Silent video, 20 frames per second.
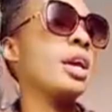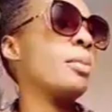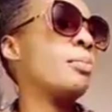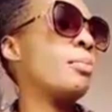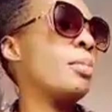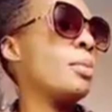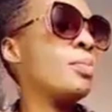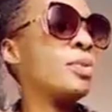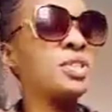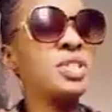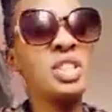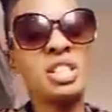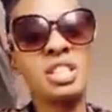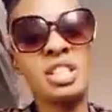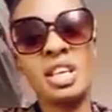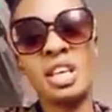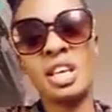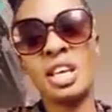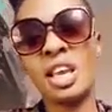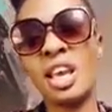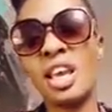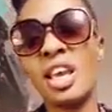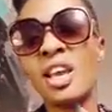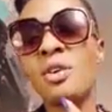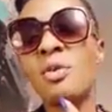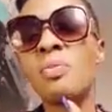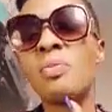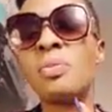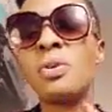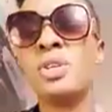people just saying,
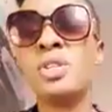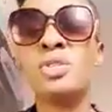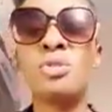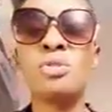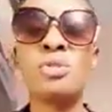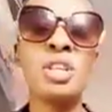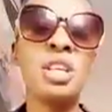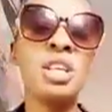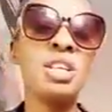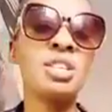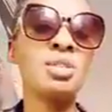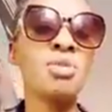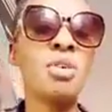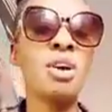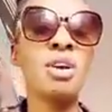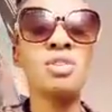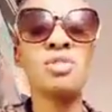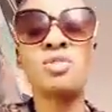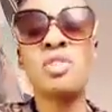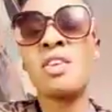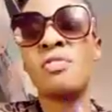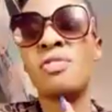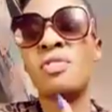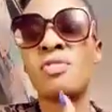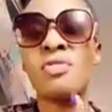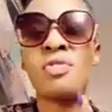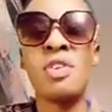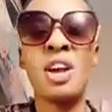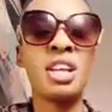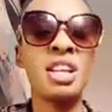help me do this, or I don't have the
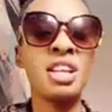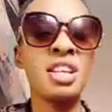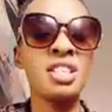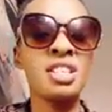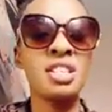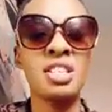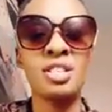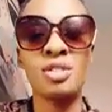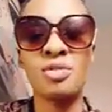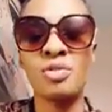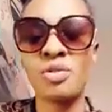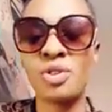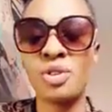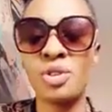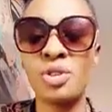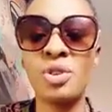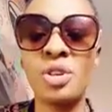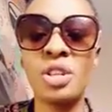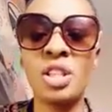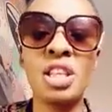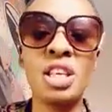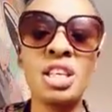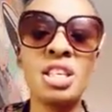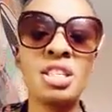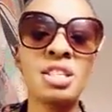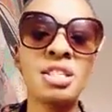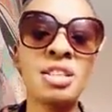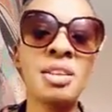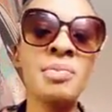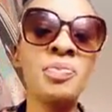finances for doing
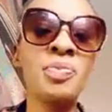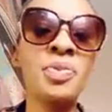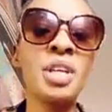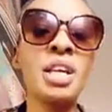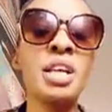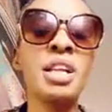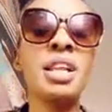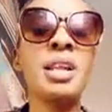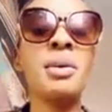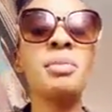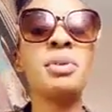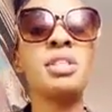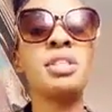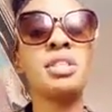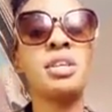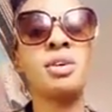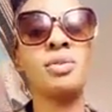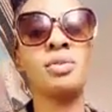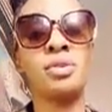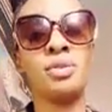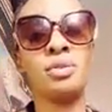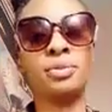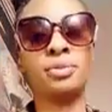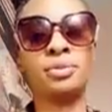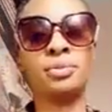this. Let me tell you,